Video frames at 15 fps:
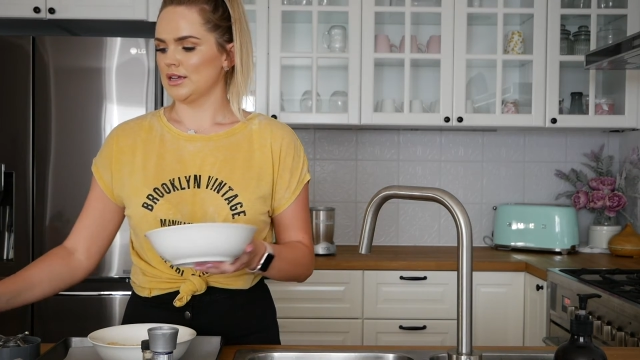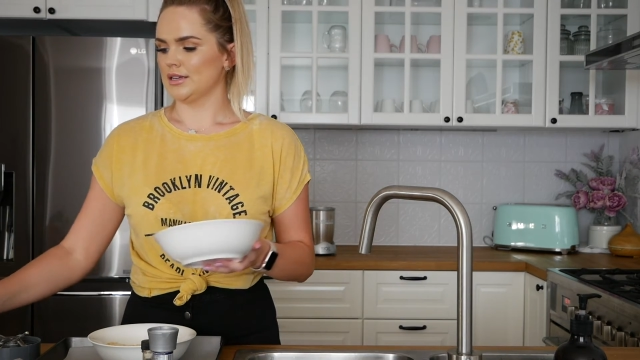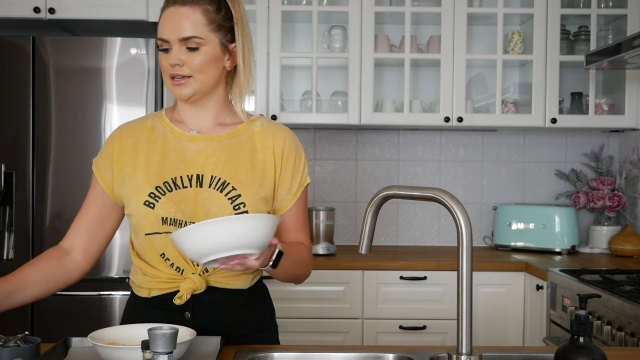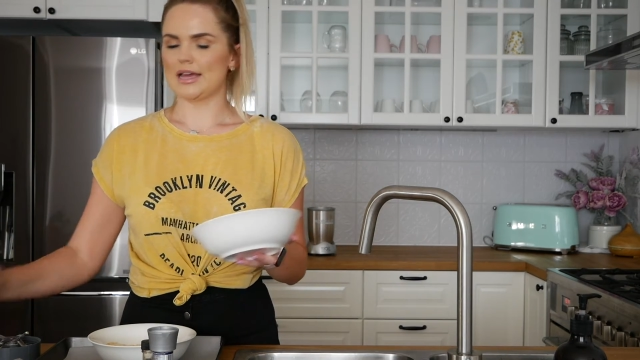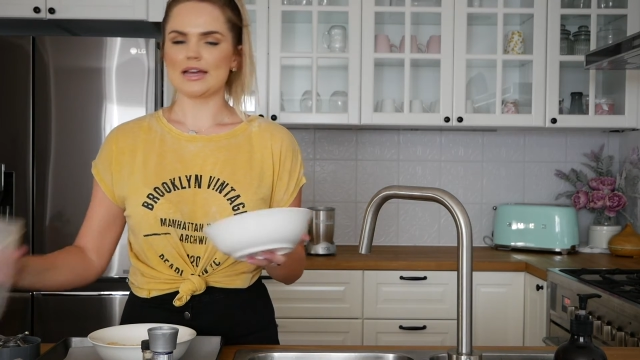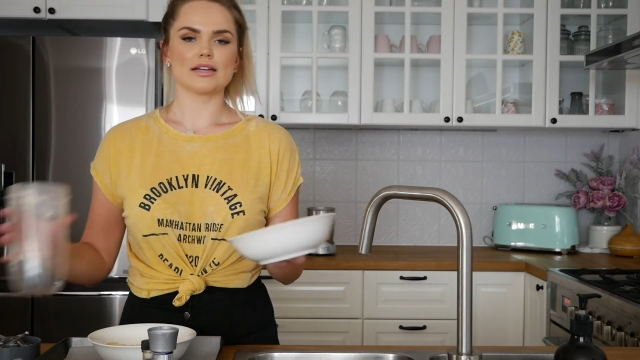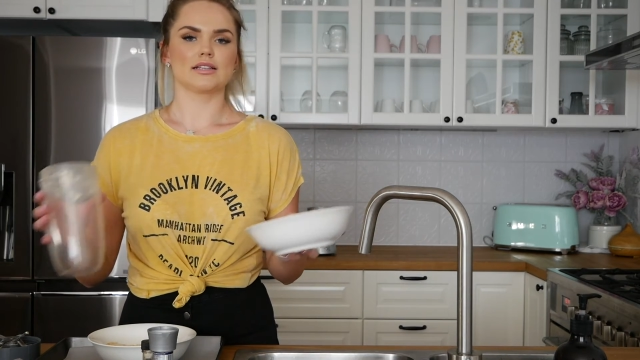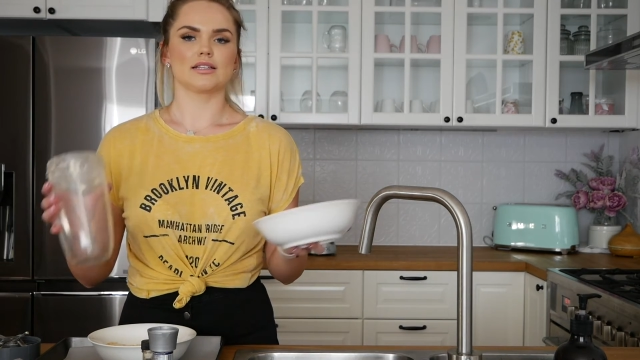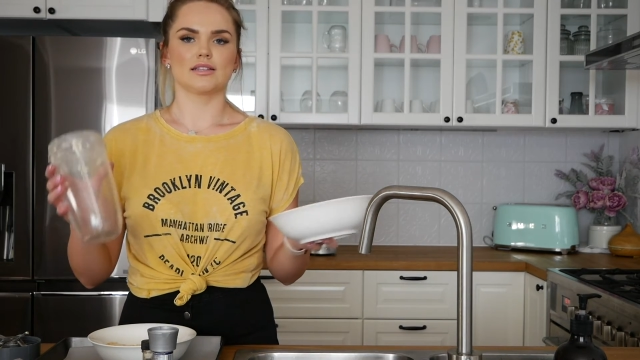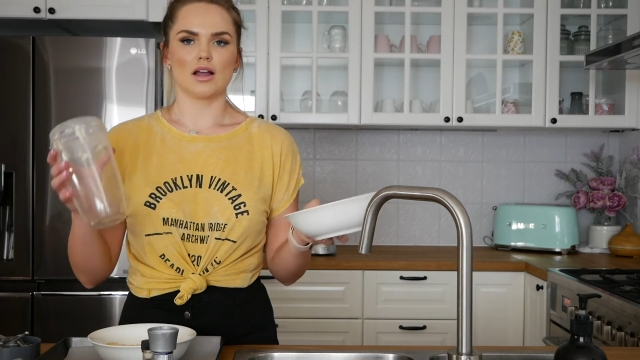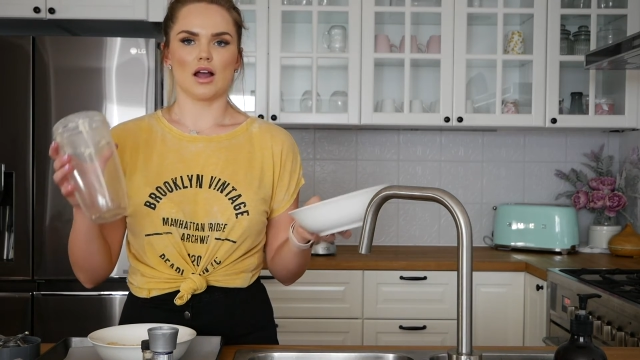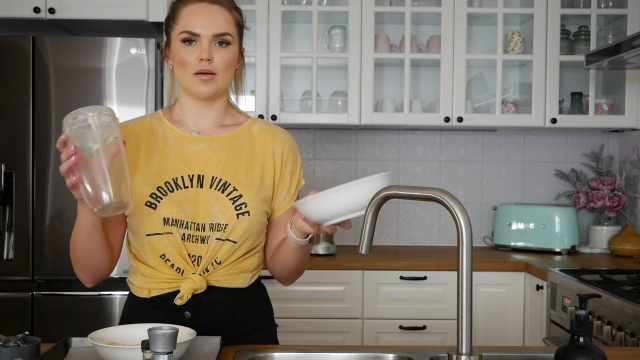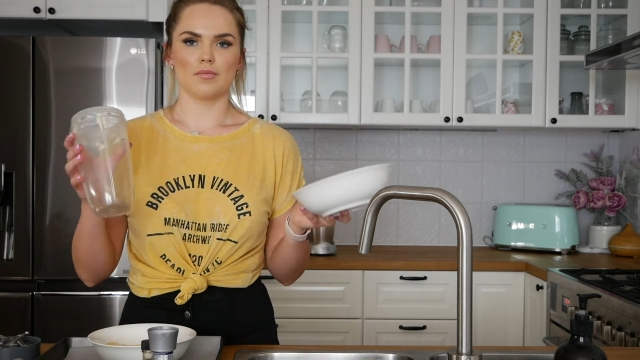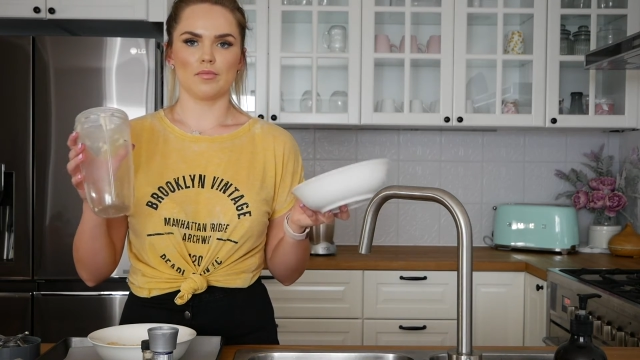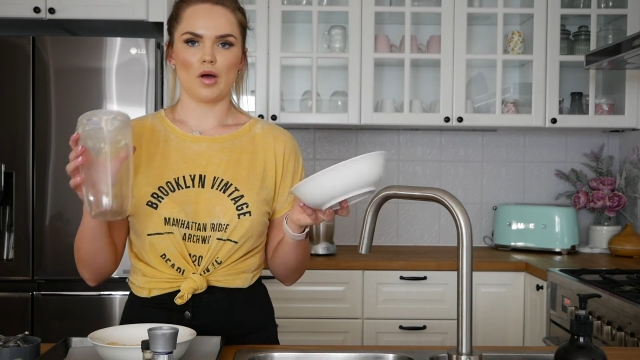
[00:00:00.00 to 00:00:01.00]
Next,
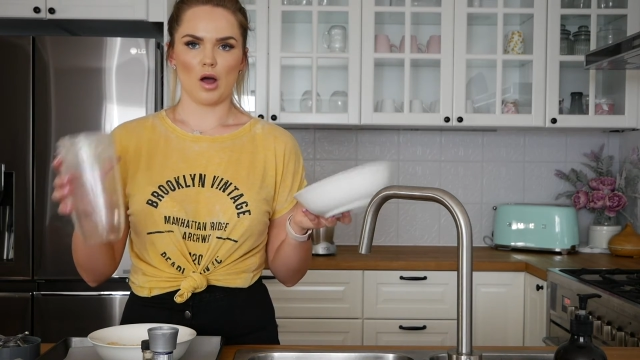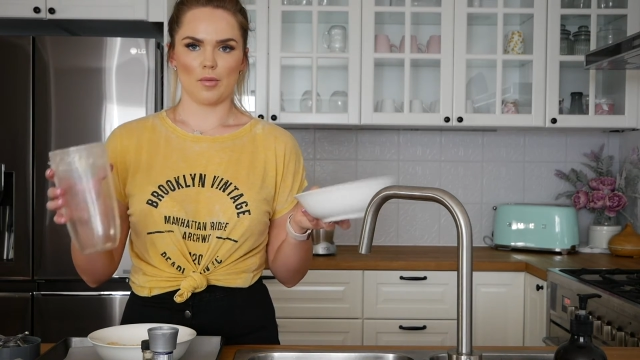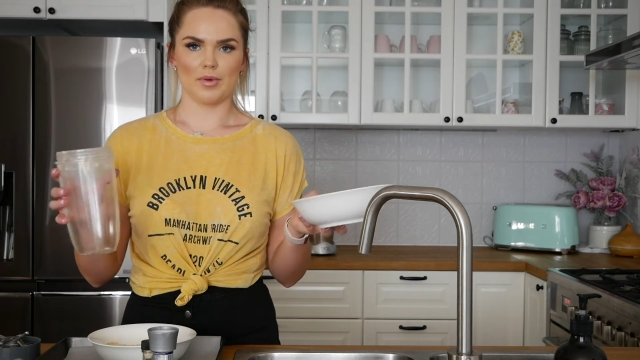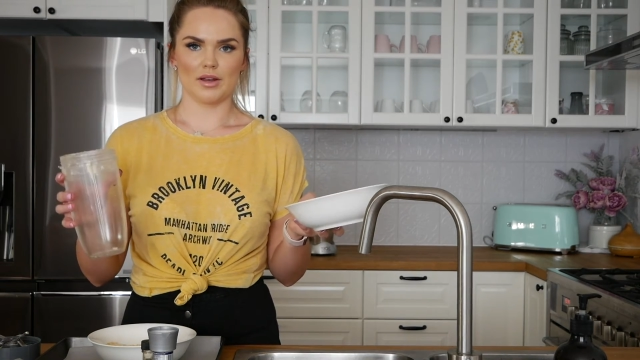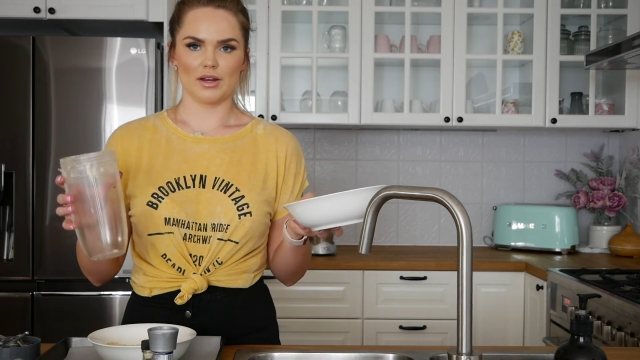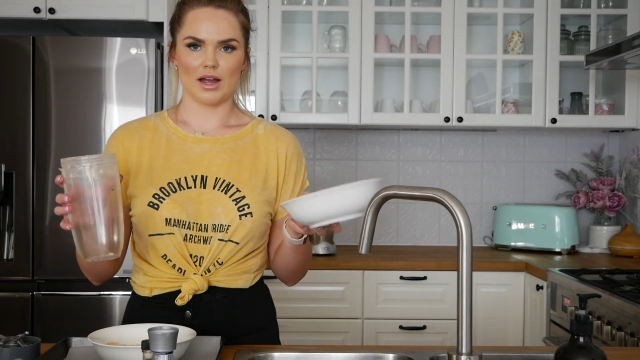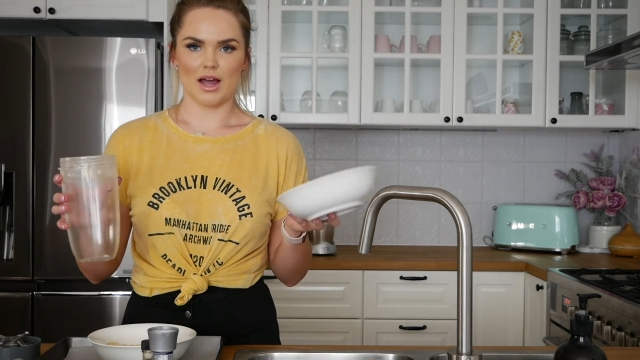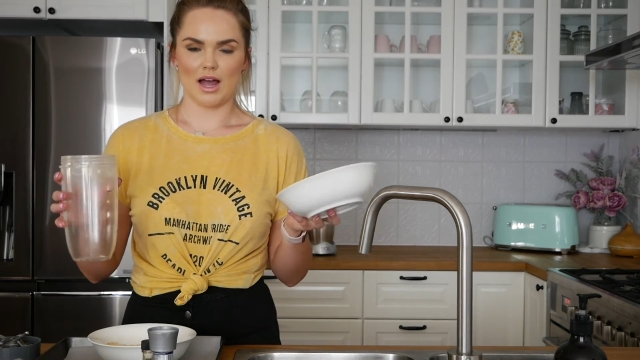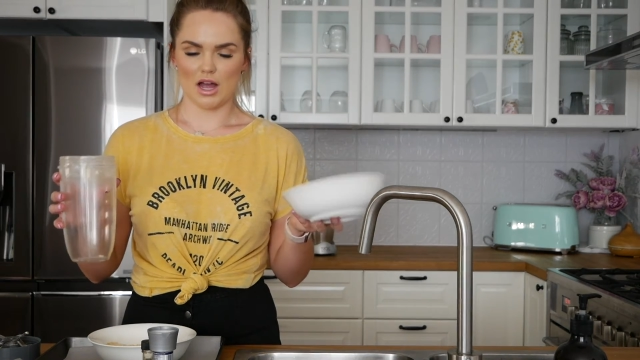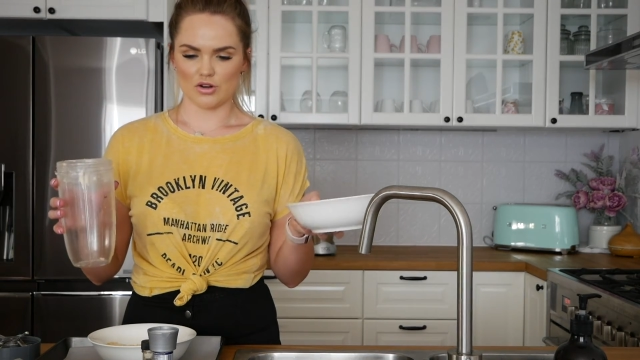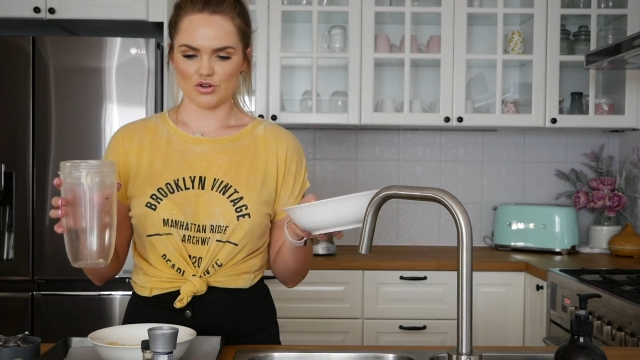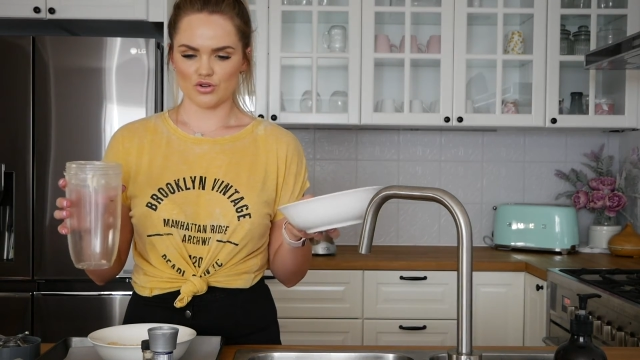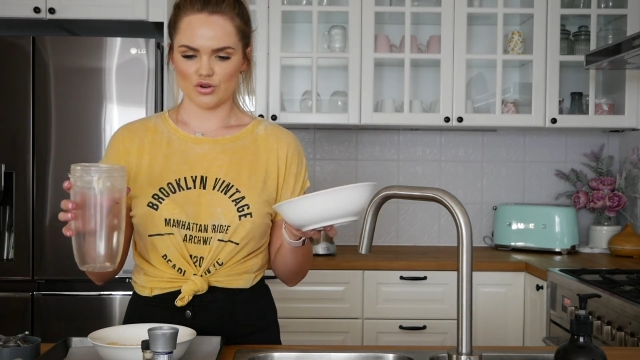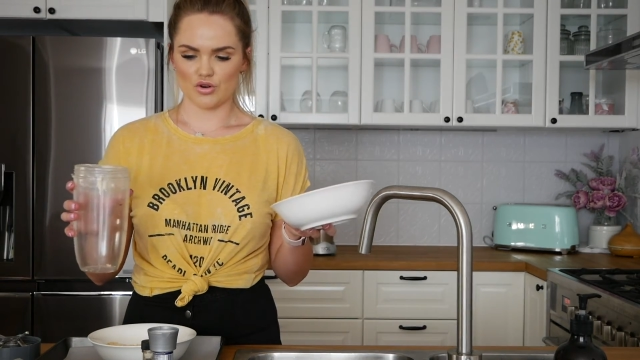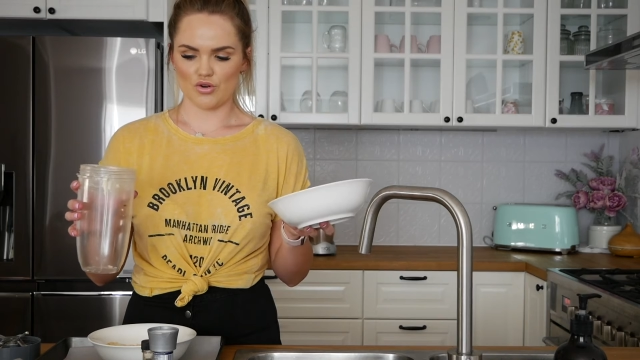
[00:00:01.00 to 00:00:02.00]
I'm popping
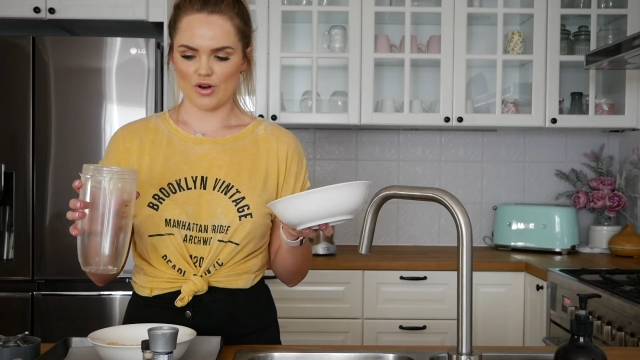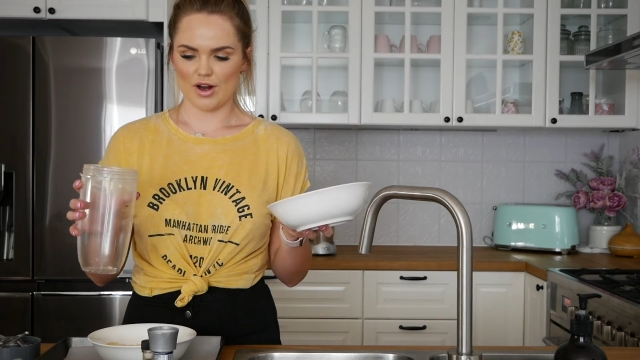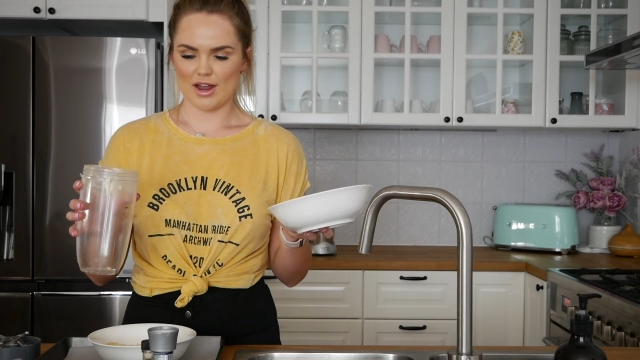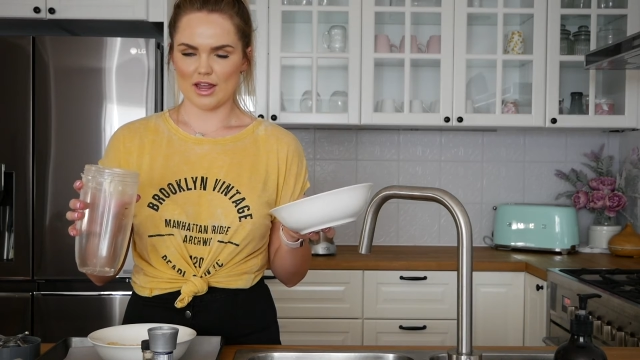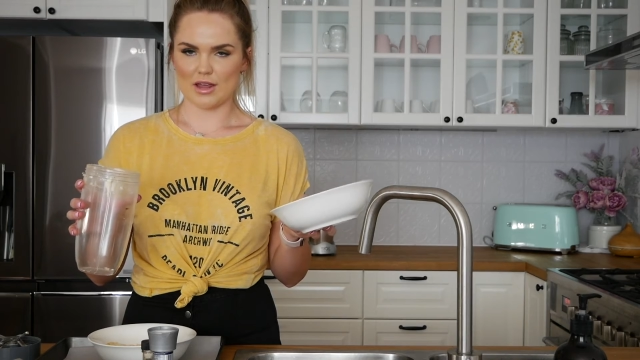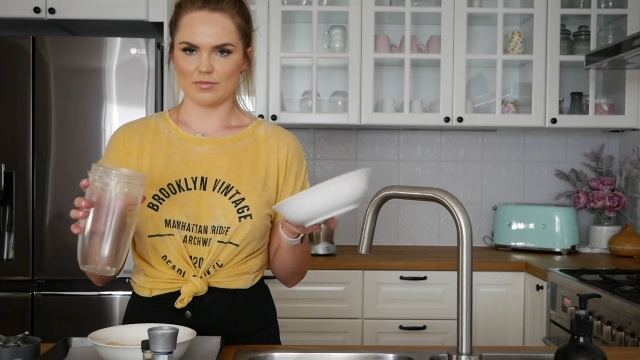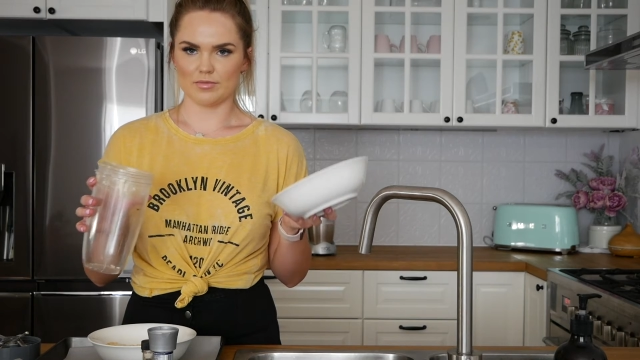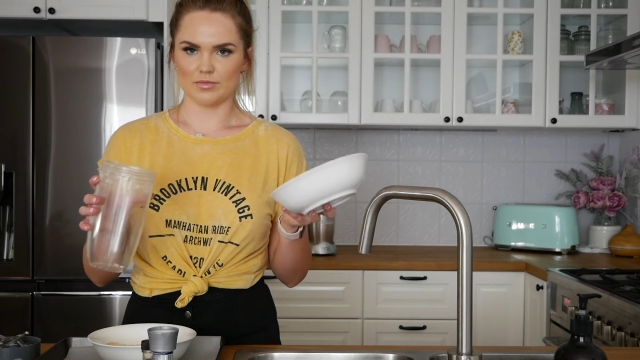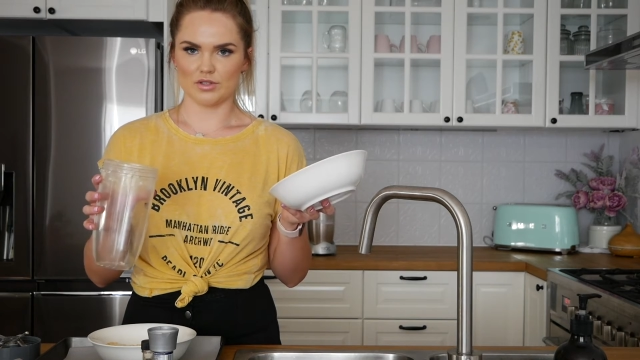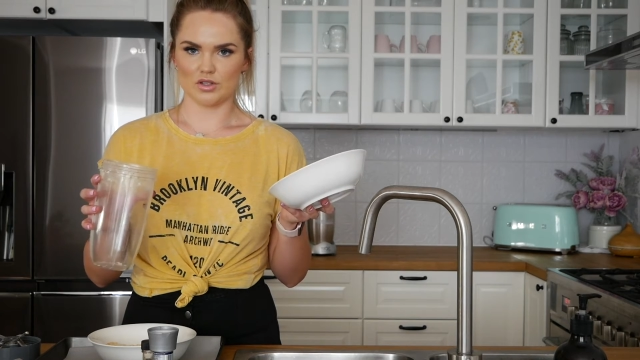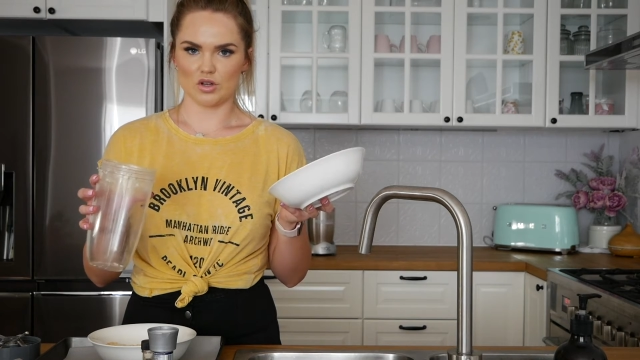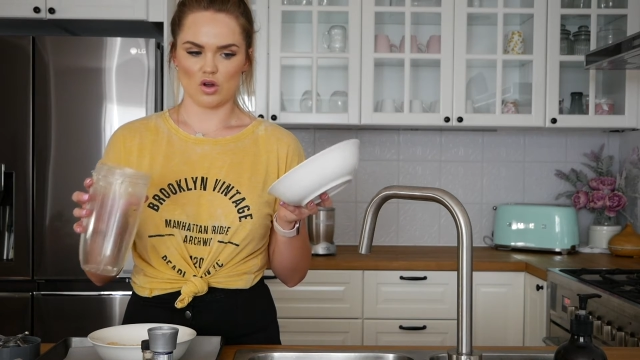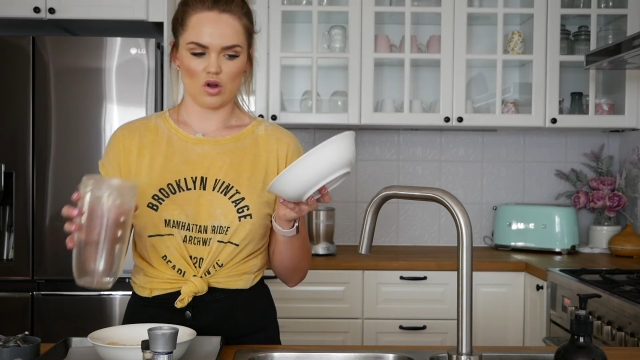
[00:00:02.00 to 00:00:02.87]
100 grams